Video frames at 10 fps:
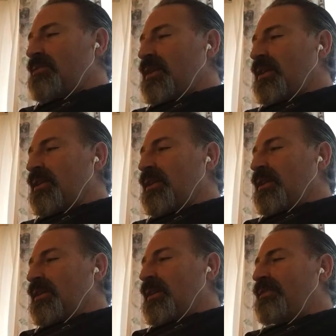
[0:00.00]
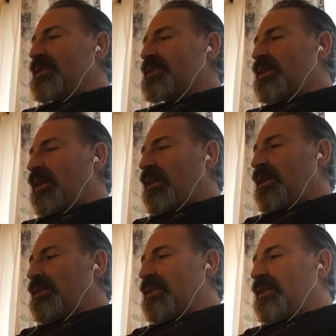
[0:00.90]
thing. Give us
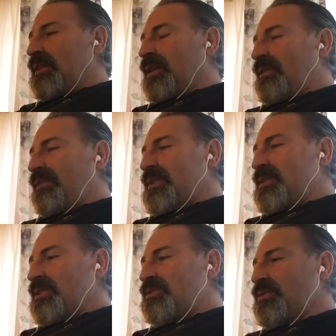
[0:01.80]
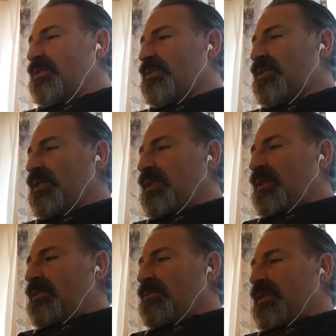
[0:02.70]
God, give us the truth.
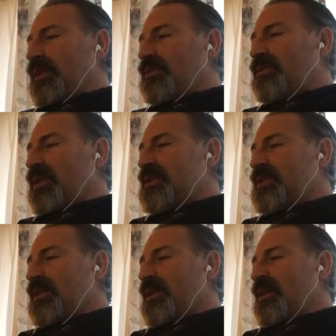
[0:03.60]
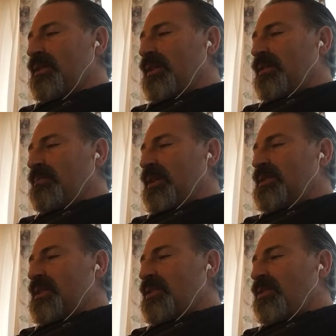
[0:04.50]
But they do not say that,
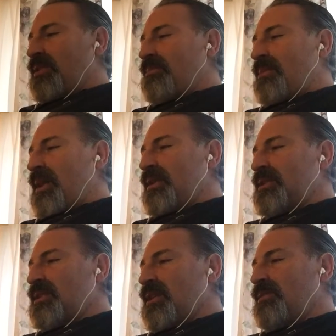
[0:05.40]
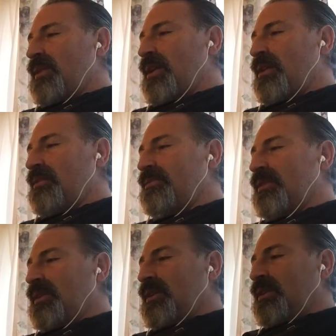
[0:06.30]
because they know that man is not aware of,
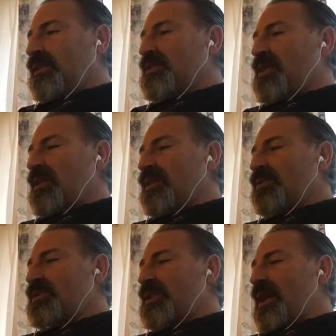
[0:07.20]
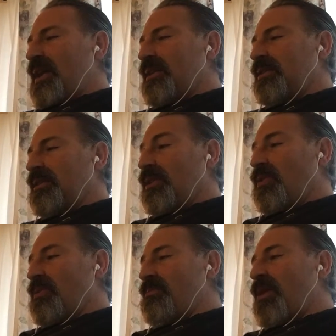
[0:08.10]
does not understand,
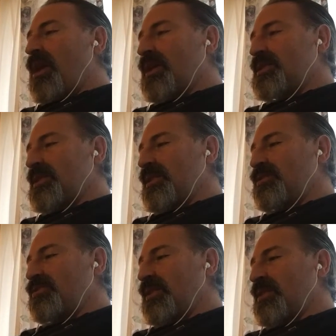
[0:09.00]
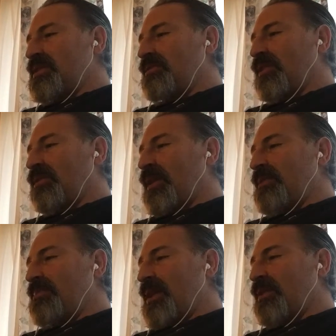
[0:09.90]
or mocks the entreaties of the
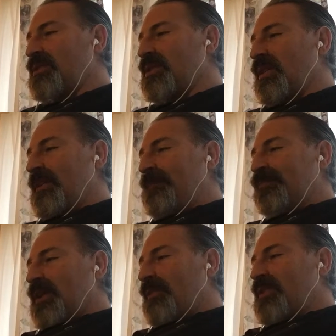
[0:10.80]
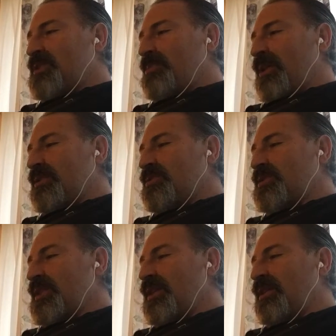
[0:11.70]
great beggars, of the spirits who
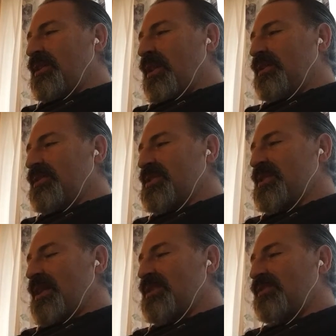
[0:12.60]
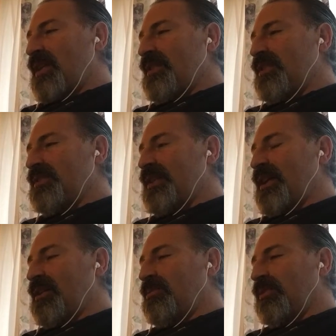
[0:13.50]
seek God to satisfy their
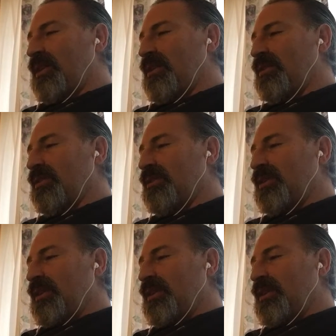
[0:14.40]
terrible hunger,